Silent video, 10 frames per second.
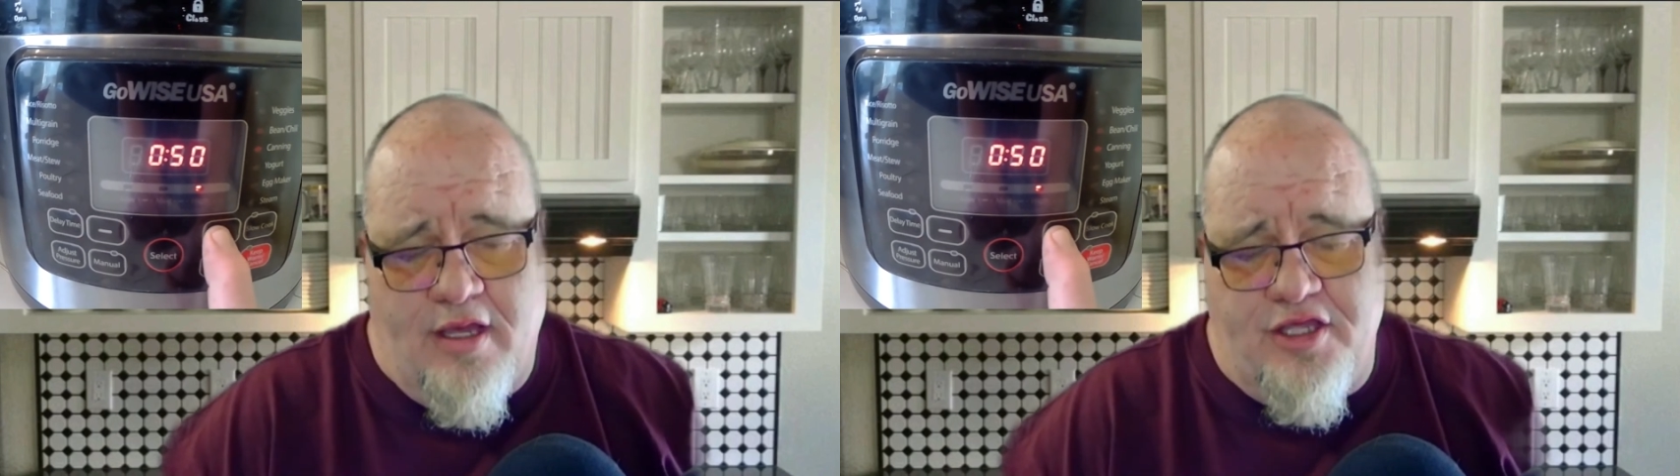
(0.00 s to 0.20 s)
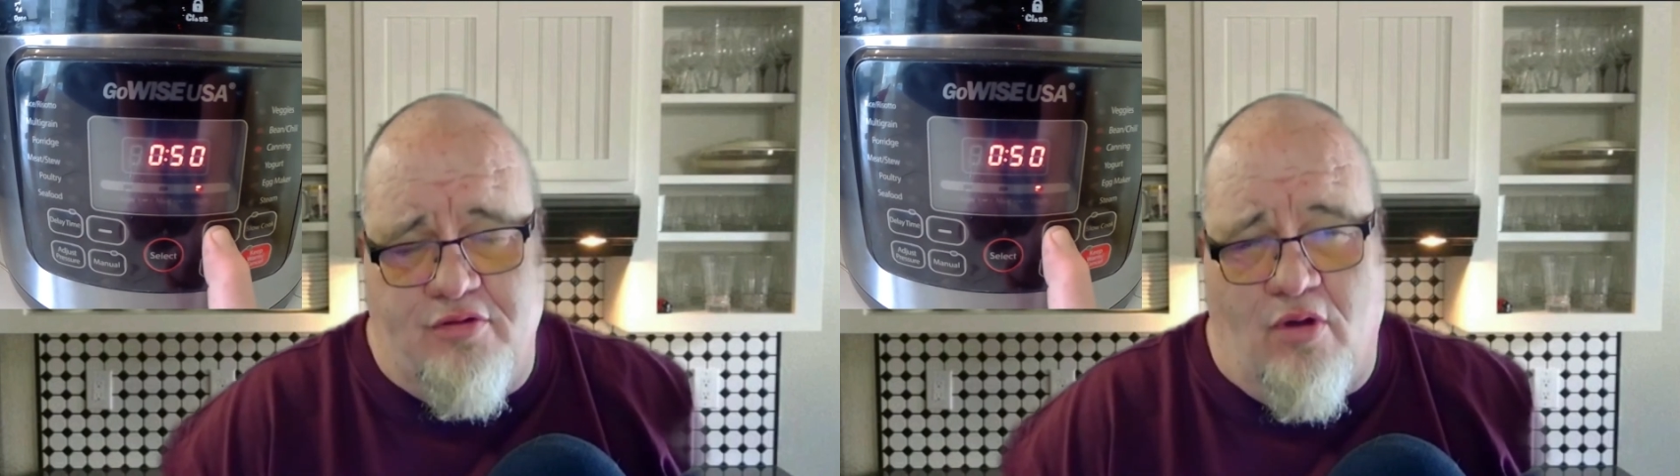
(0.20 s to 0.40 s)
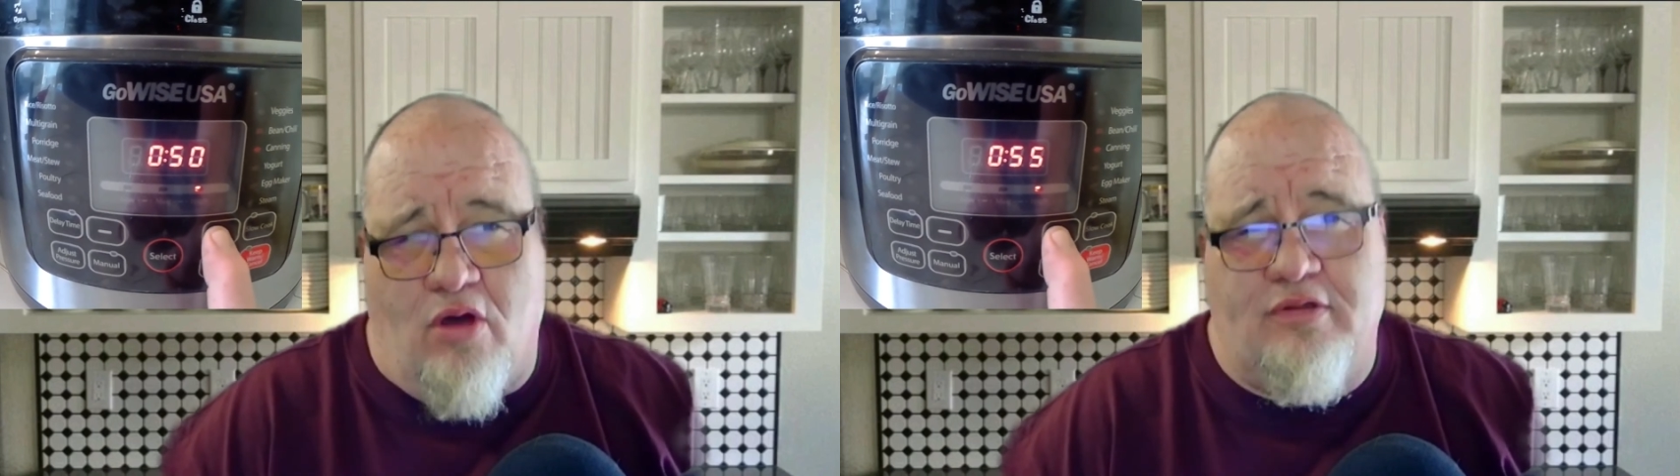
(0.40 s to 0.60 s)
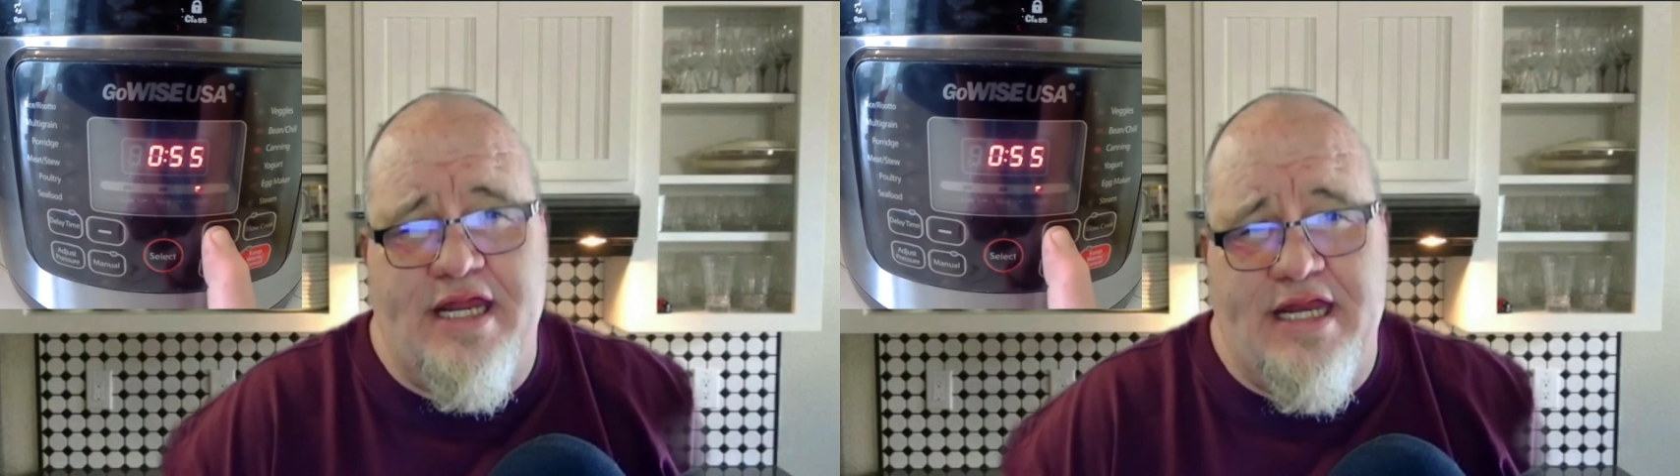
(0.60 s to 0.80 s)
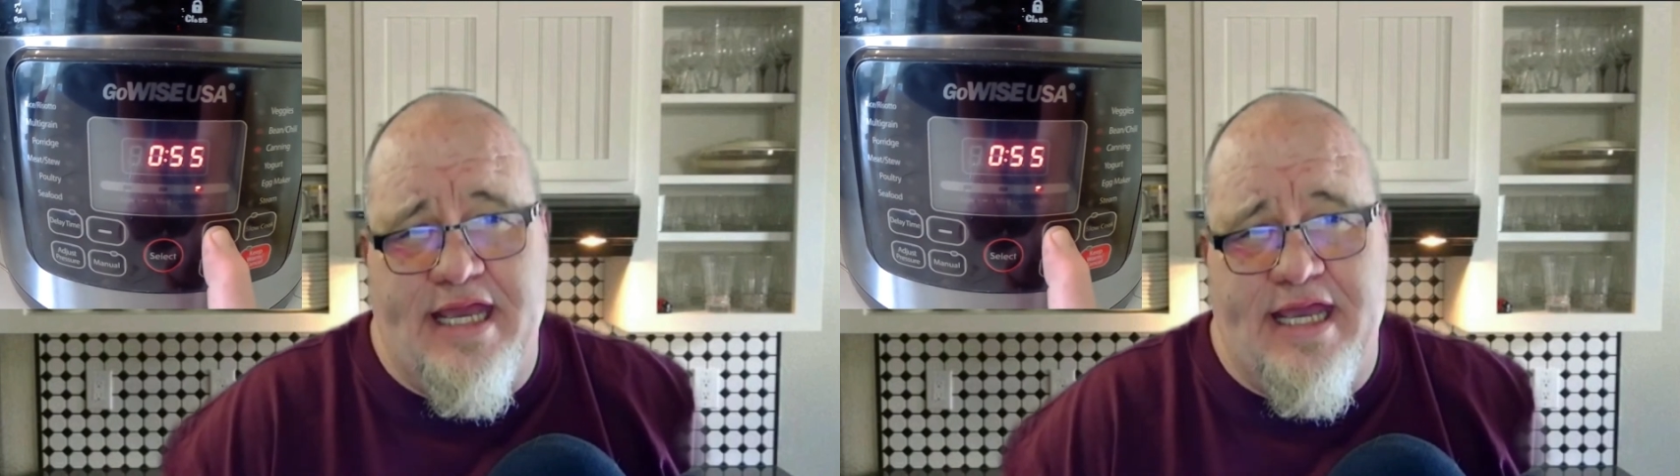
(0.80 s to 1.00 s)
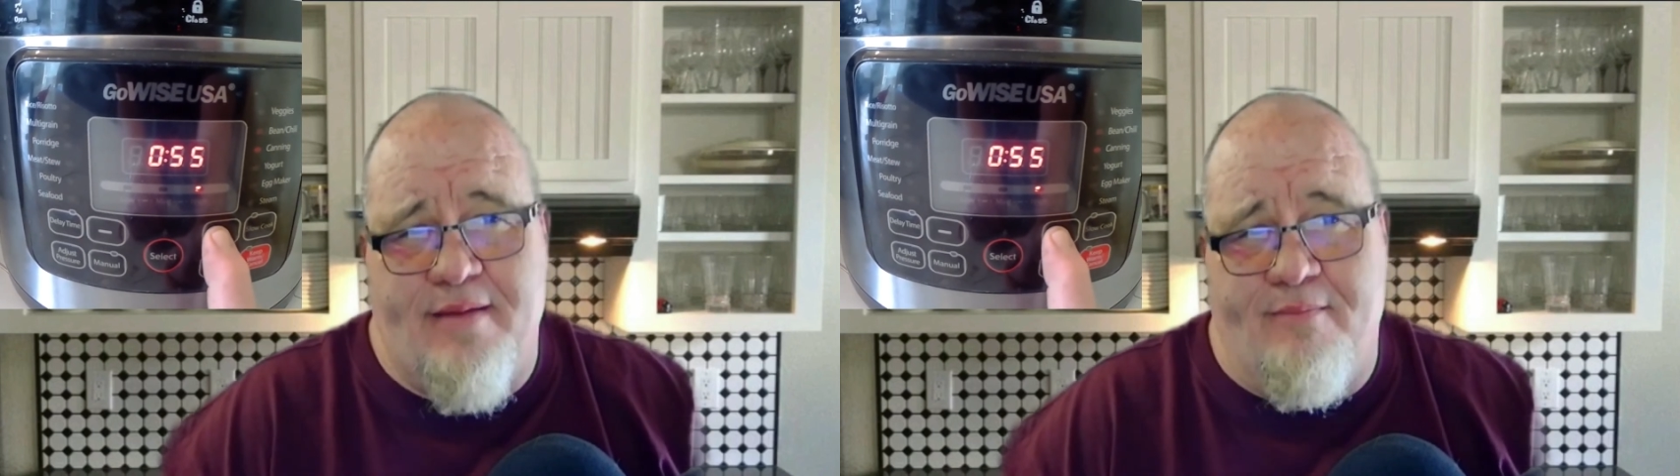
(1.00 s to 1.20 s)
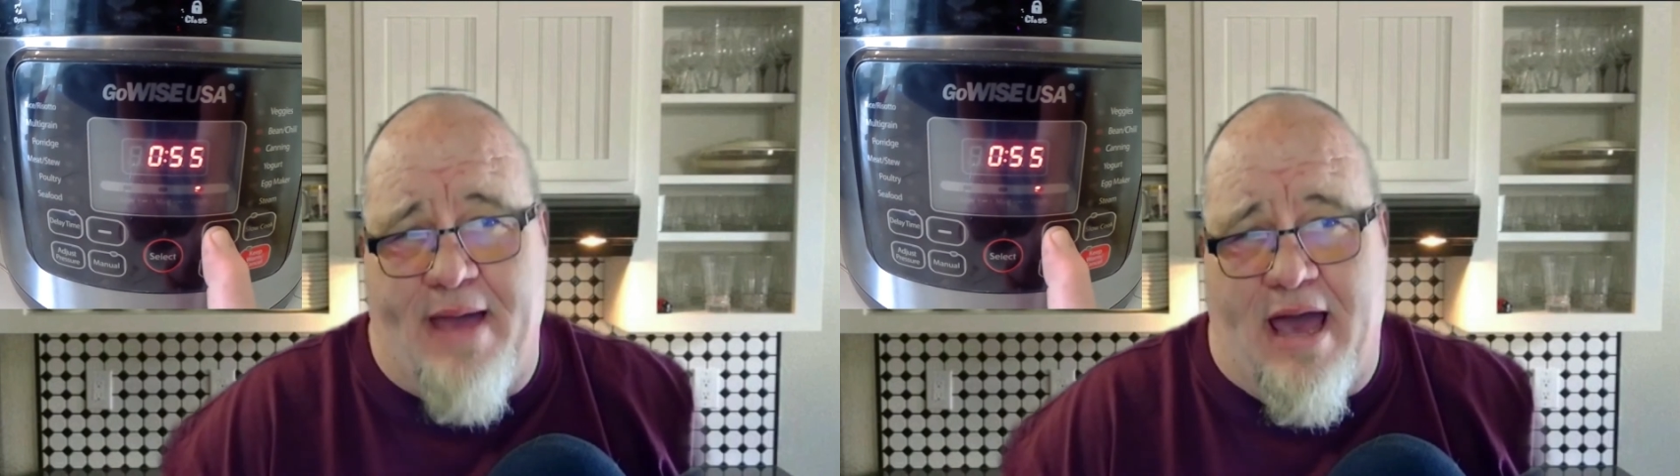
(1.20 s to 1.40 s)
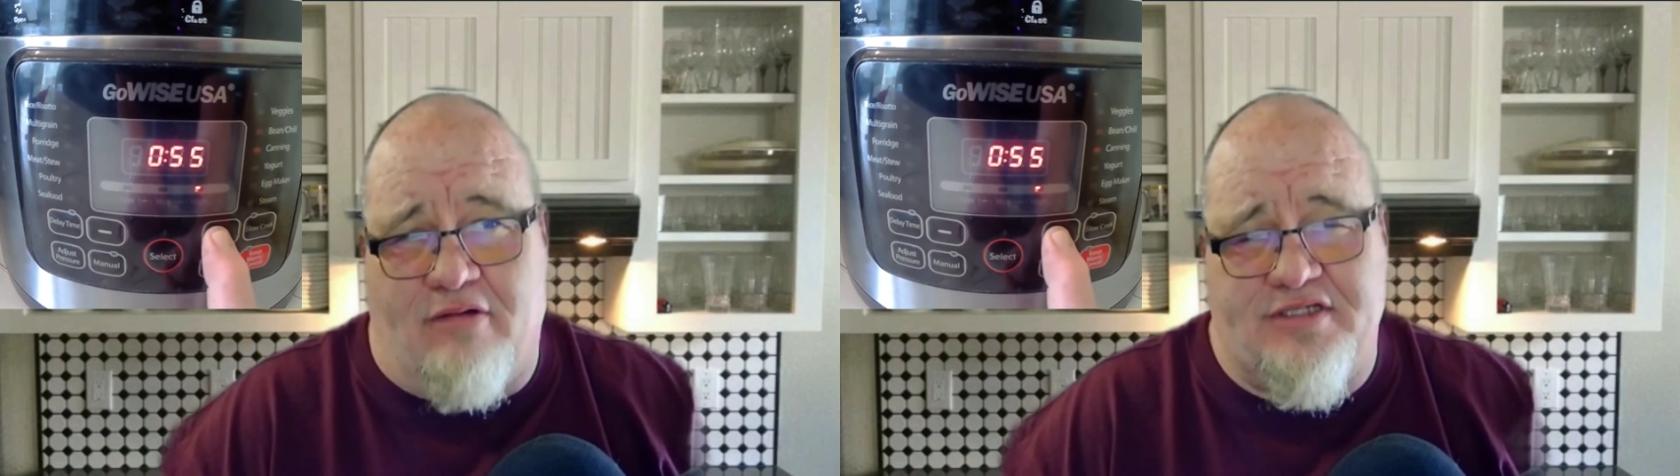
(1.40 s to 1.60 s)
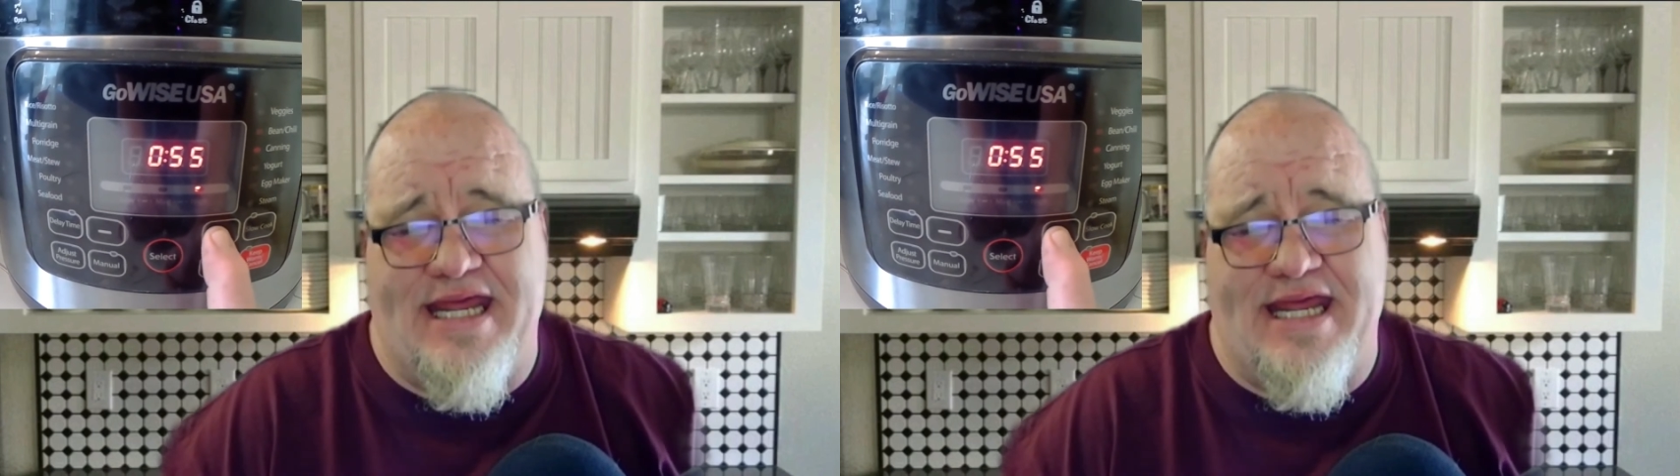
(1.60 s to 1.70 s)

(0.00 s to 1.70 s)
you only need about